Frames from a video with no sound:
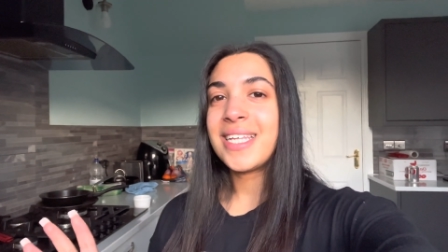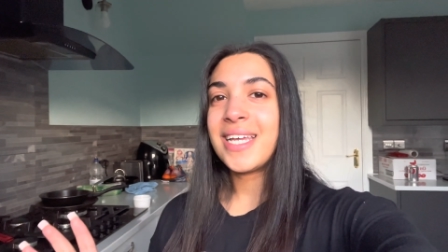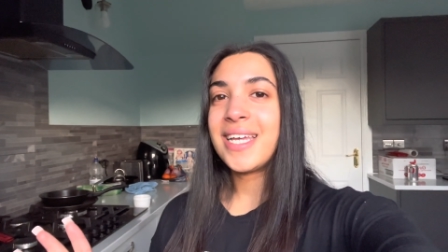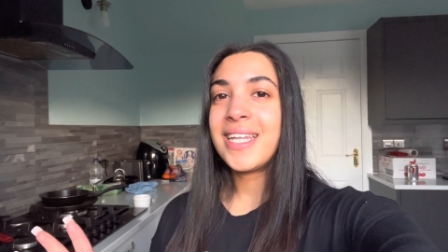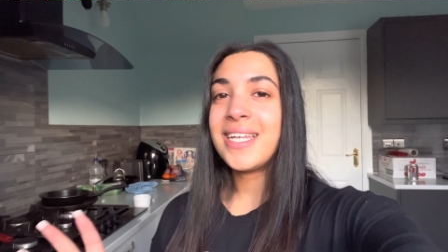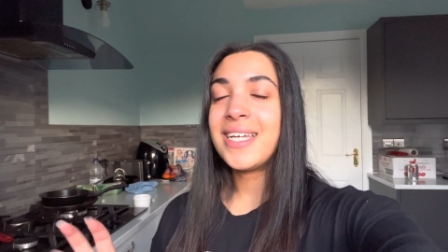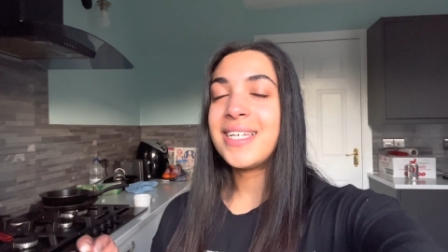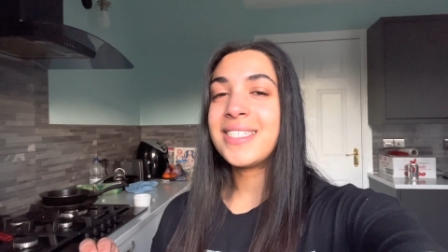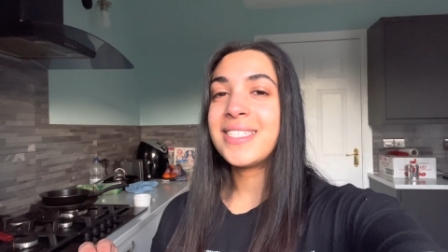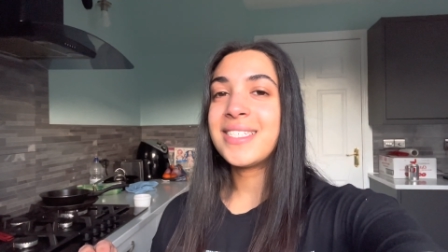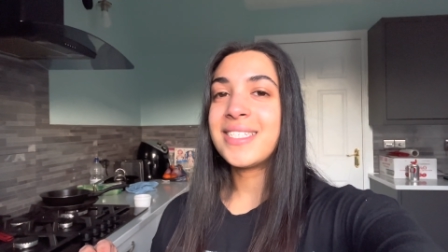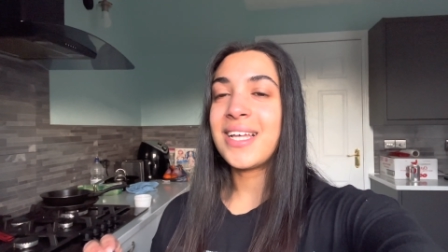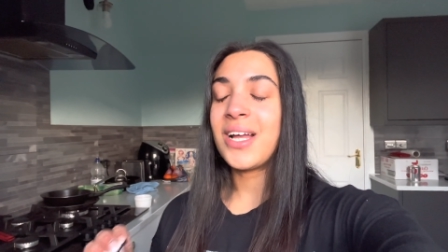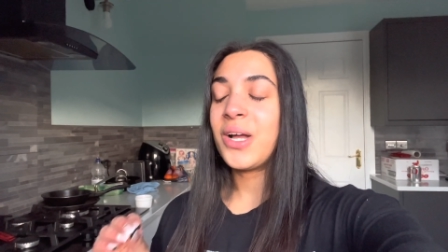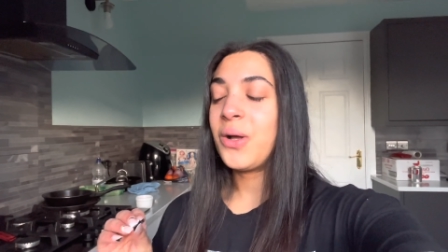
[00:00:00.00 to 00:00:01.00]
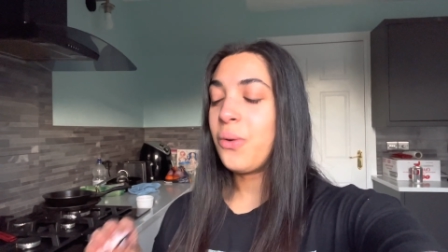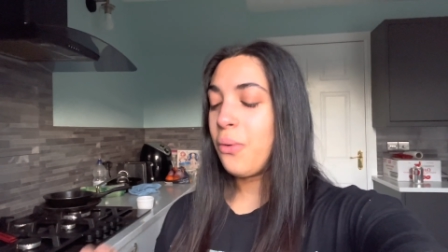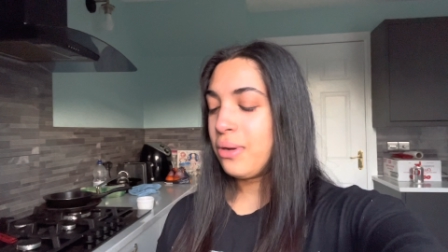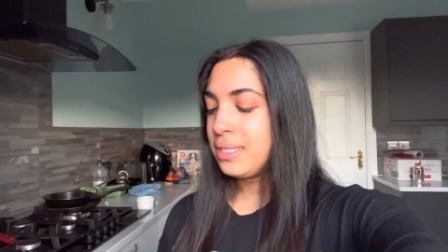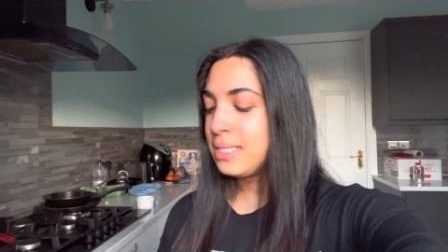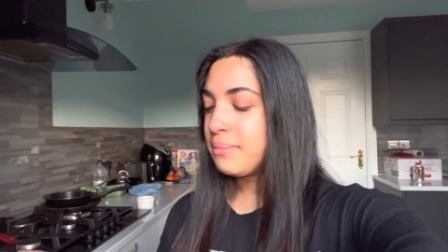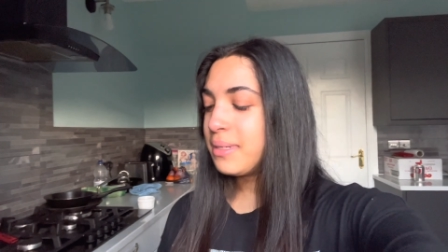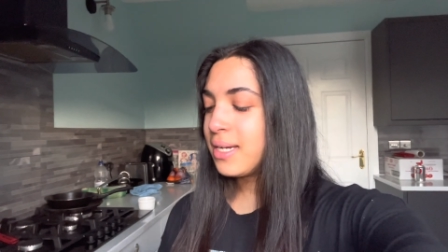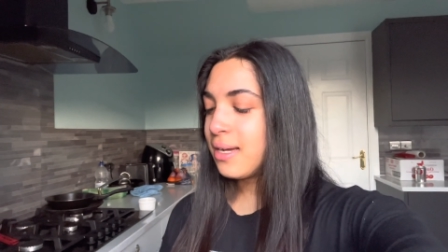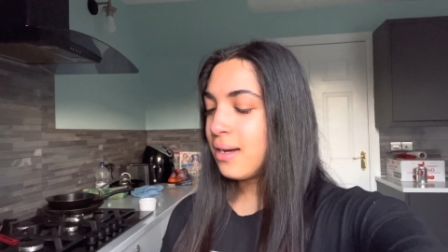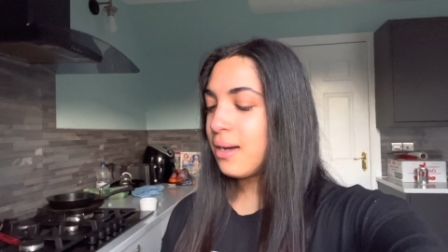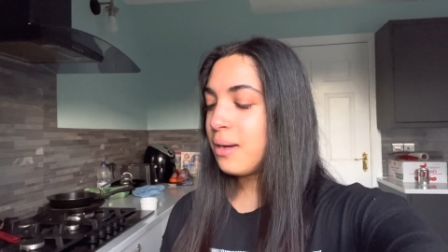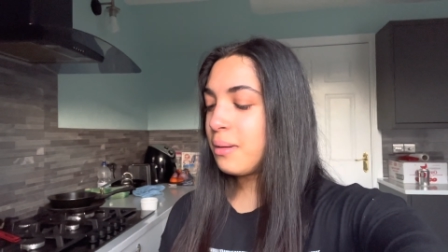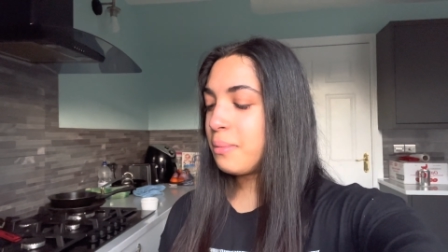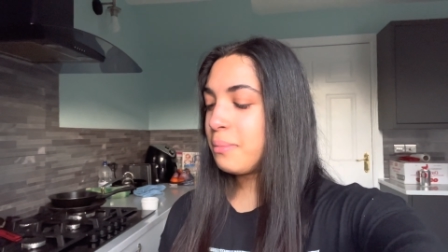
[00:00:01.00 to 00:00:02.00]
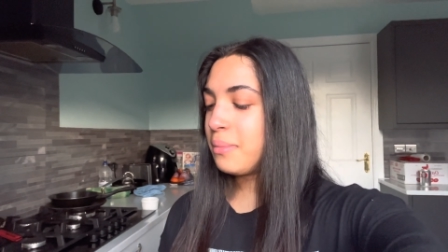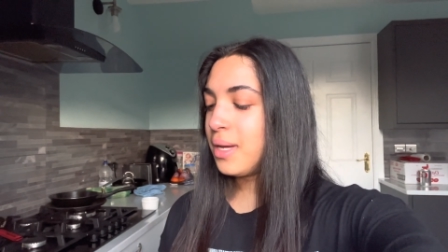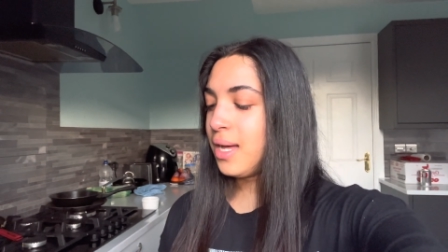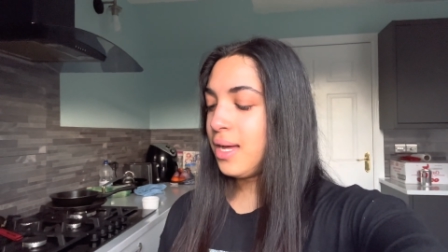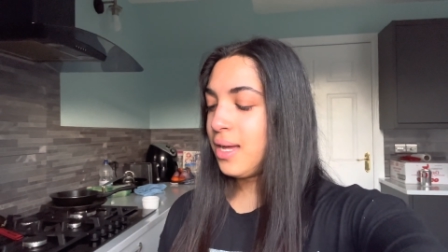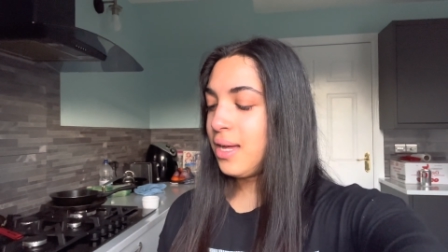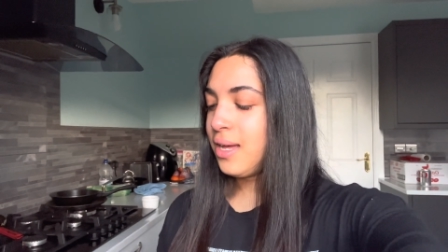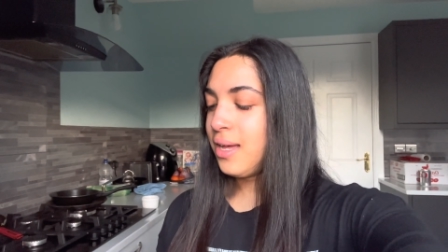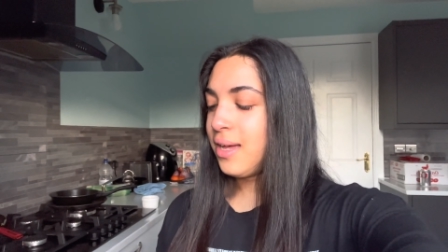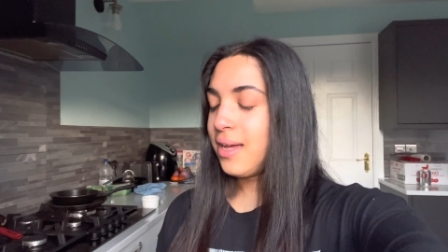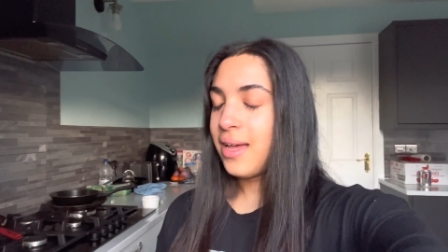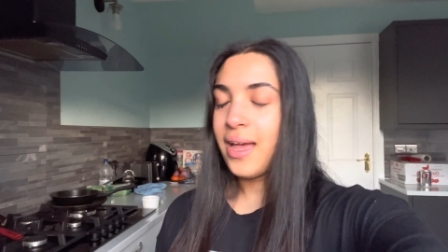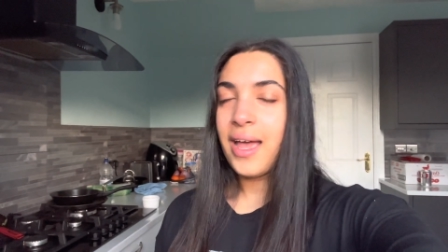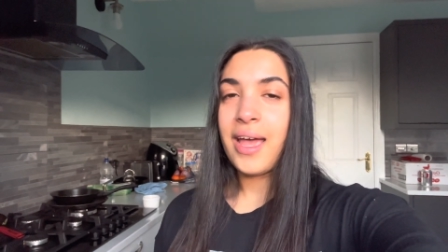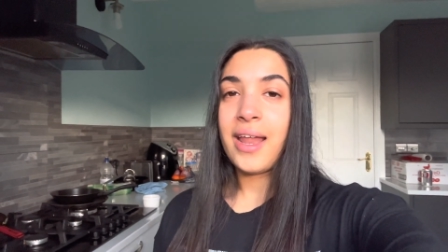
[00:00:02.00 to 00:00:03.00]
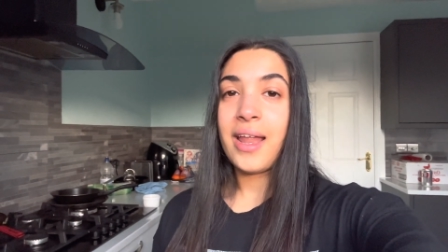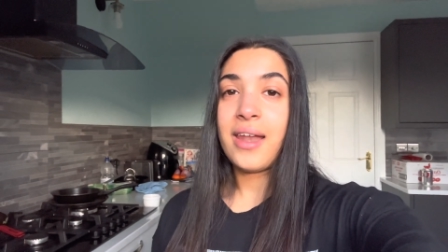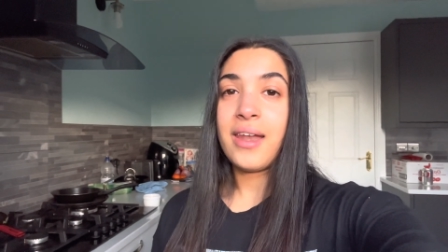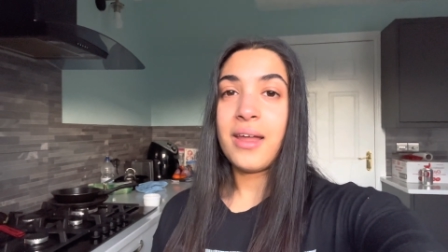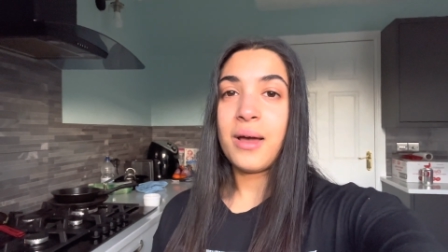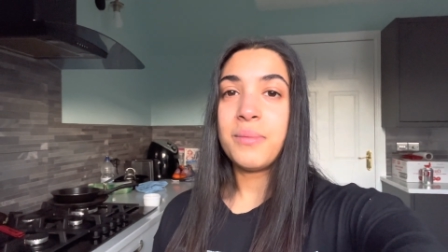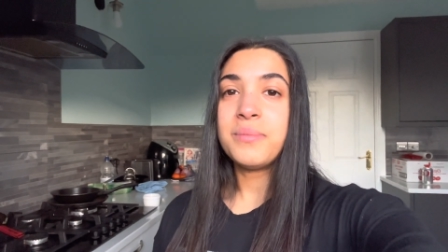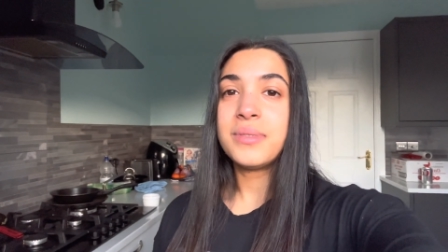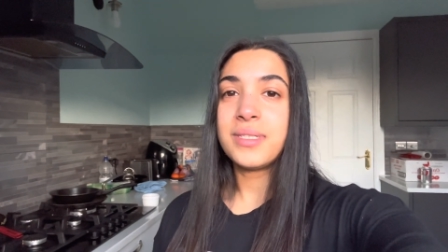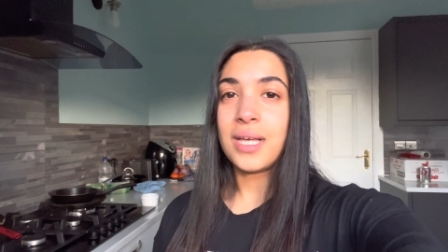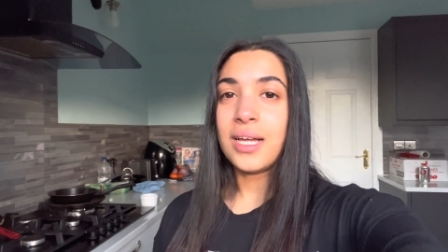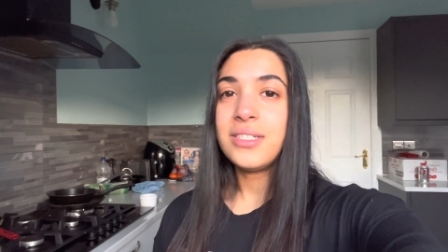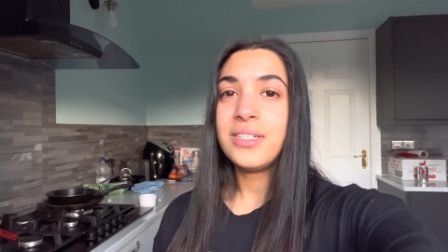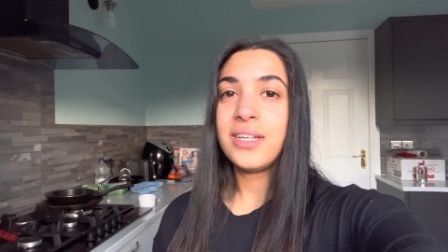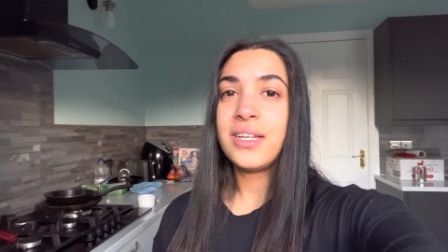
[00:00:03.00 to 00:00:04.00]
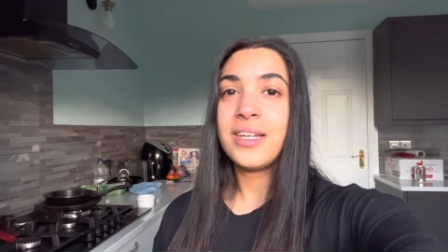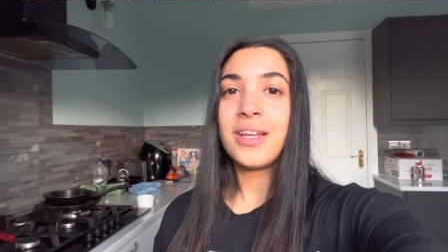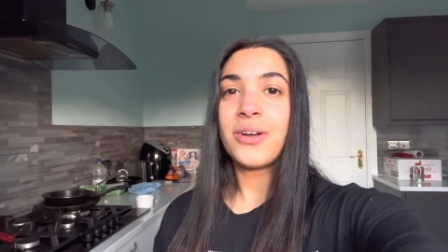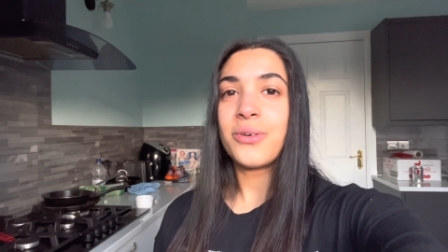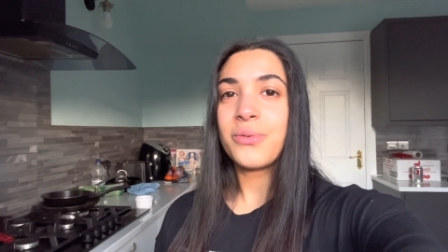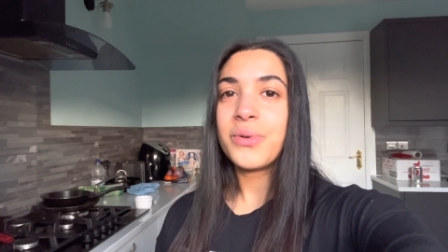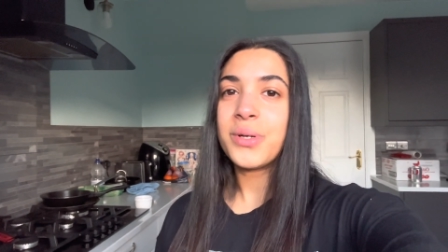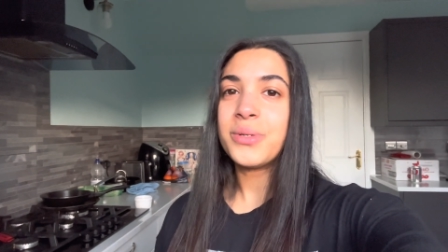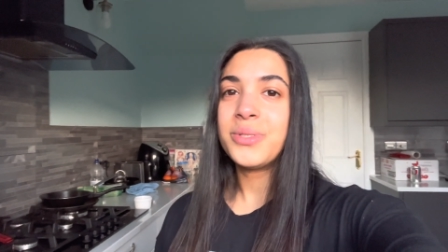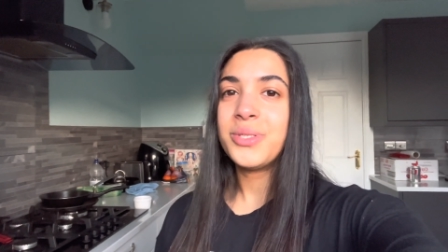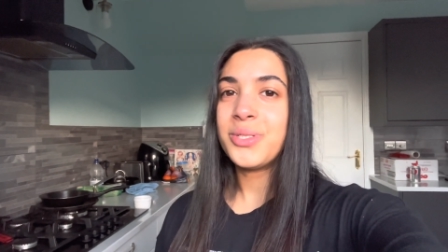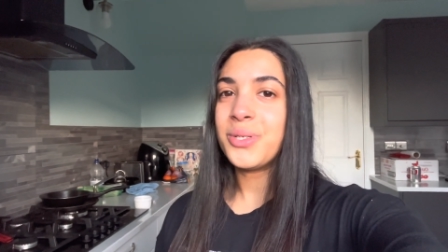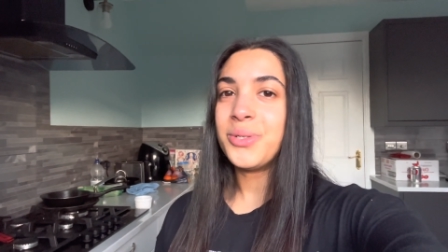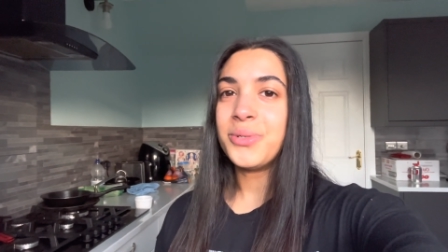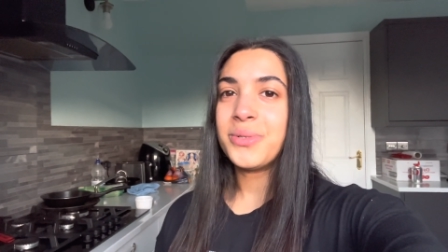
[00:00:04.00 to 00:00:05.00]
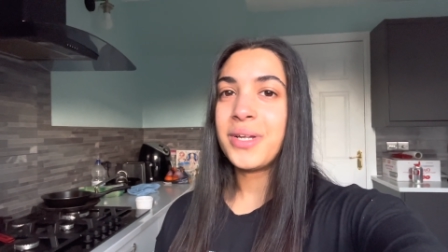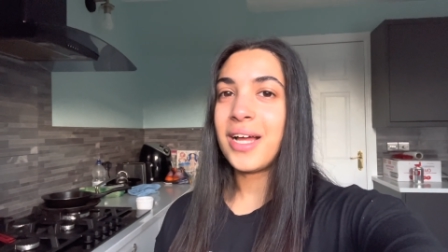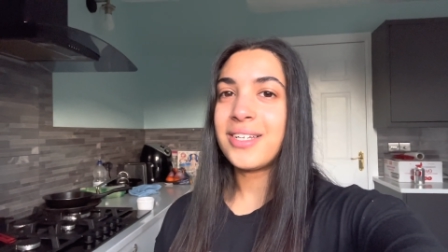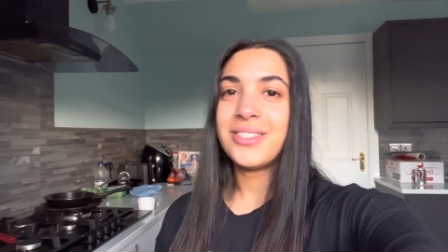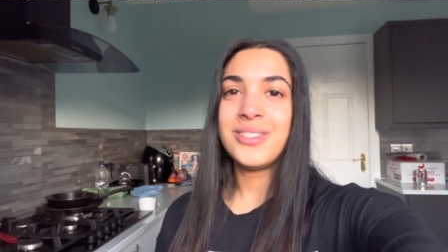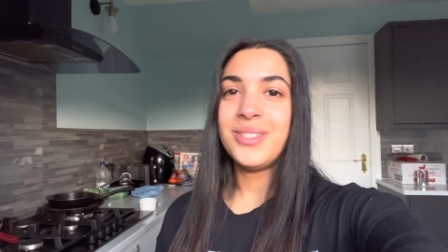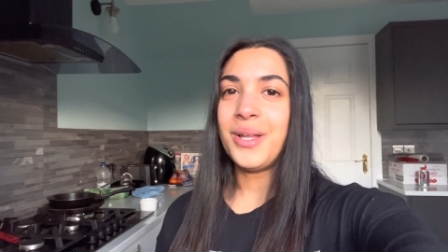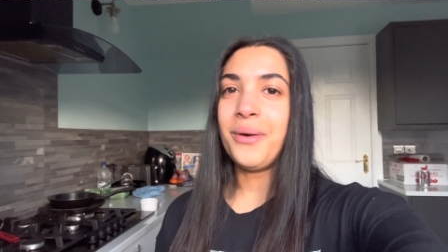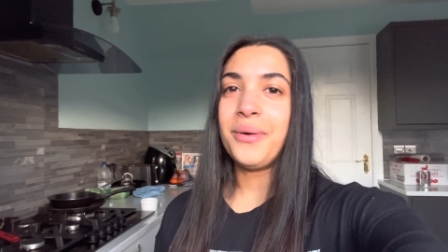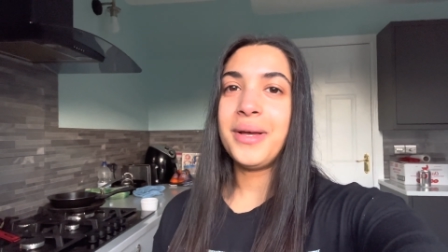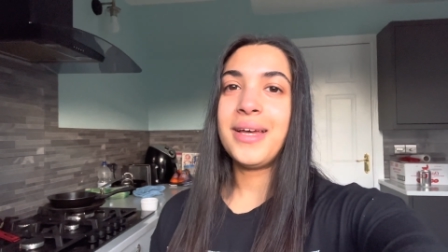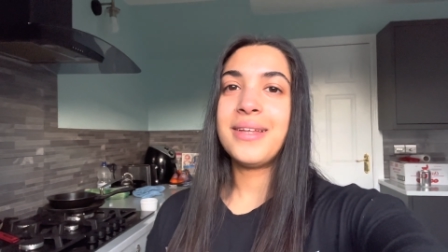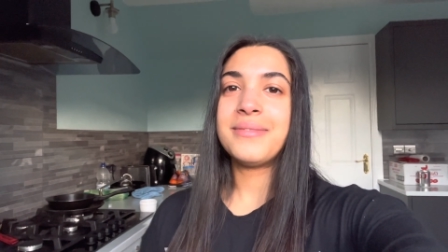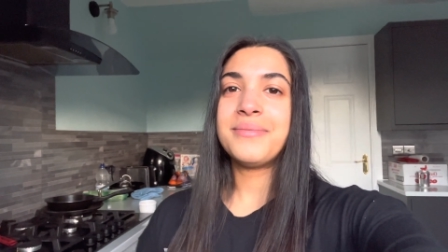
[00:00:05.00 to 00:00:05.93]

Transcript: It is going to become an obsession real soon. I just know it.